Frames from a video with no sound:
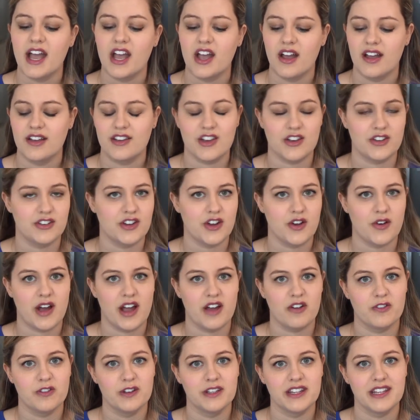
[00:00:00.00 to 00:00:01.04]
Y'all know I
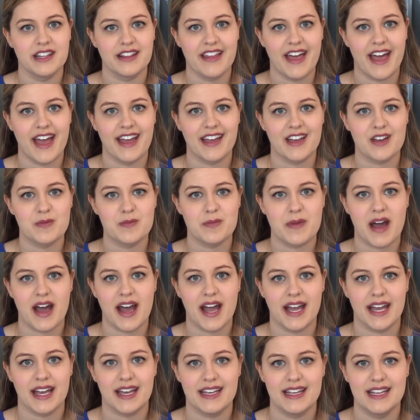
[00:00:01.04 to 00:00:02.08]
really like
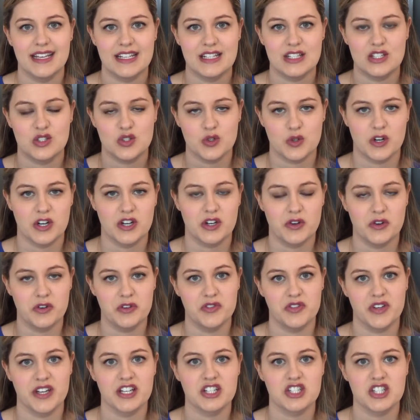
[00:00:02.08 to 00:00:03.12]
my historical
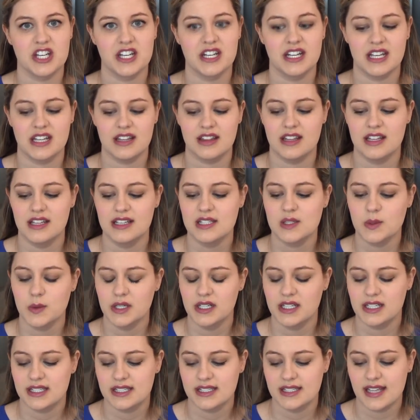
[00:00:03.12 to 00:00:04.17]
fiction, and this one
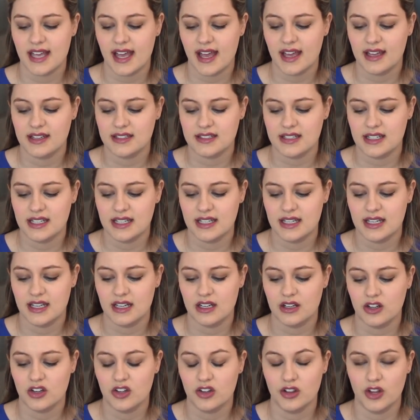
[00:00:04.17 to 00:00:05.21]
is set
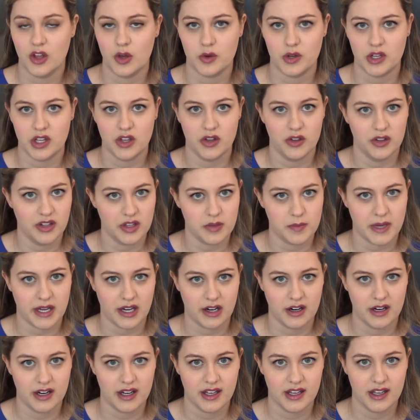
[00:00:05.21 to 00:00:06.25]
in colonial
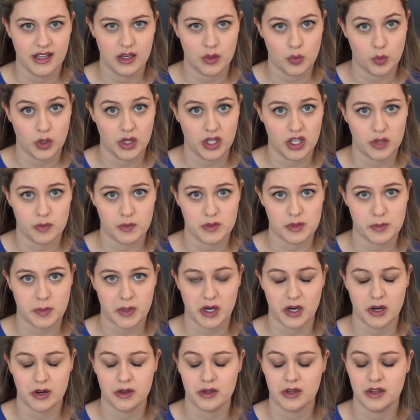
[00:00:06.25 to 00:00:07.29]
America in
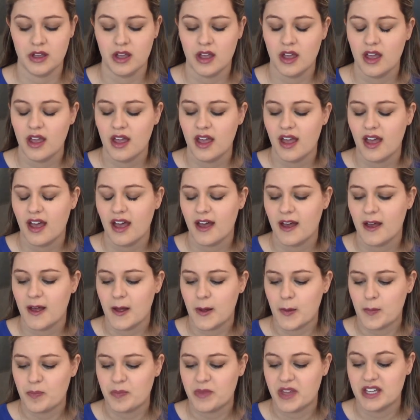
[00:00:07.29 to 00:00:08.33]
Williamsburg.
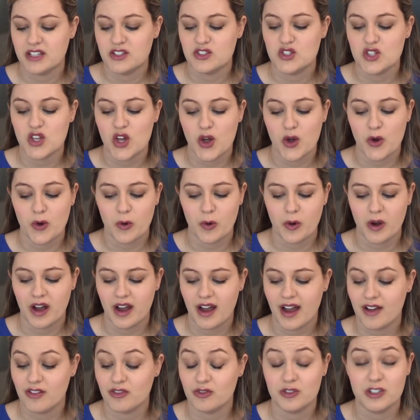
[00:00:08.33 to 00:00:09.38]
And so
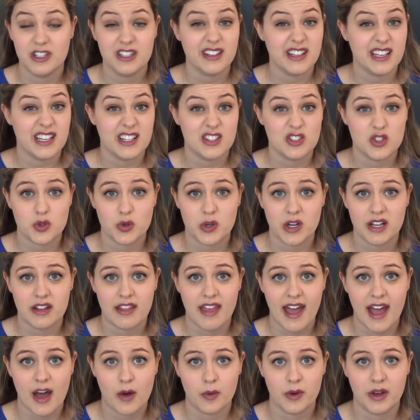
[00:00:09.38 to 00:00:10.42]
I really enjoyed
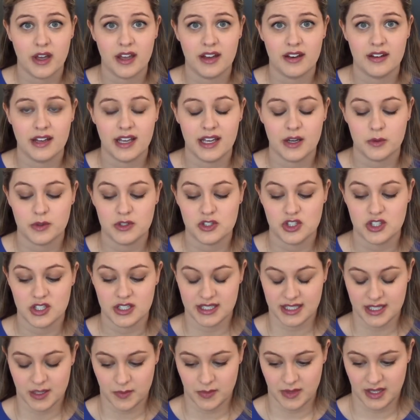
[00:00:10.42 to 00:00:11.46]
that one. It was just
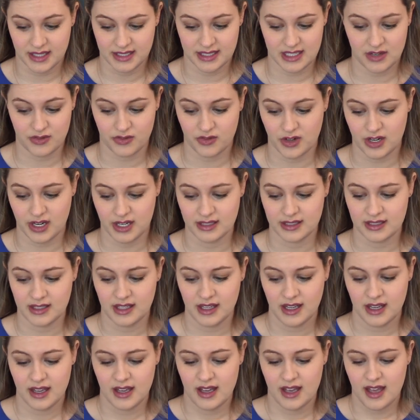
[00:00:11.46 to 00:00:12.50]
something different.
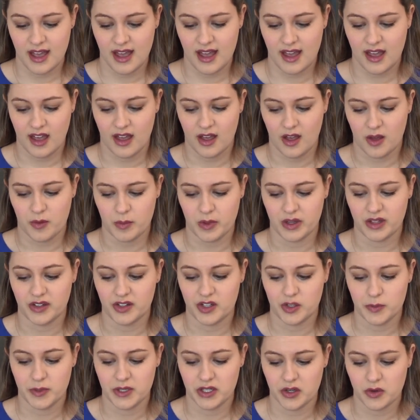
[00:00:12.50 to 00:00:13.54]
A
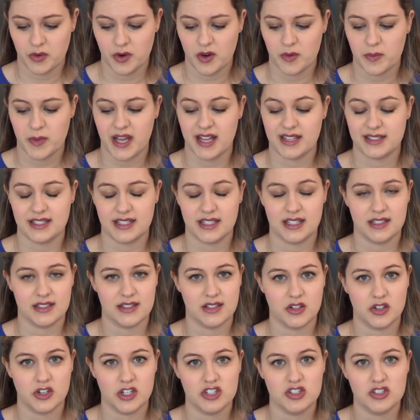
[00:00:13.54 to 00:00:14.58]
little bit of romance. It is a
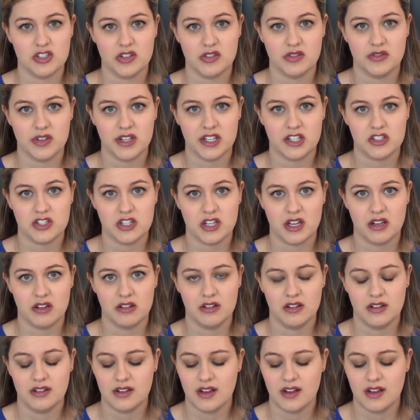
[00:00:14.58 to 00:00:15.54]
Christian fiction.